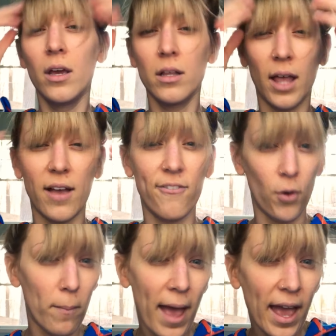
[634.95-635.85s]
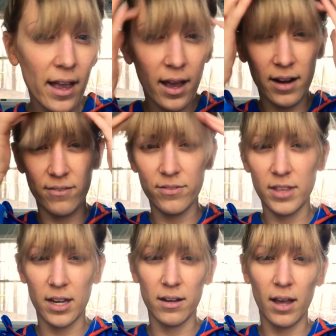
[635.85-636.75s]
like full bang kind of
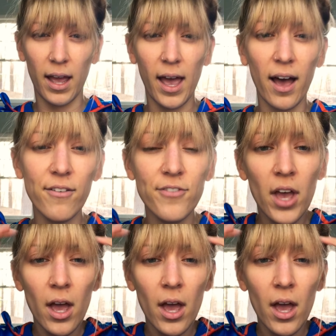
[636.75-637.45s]
that I have,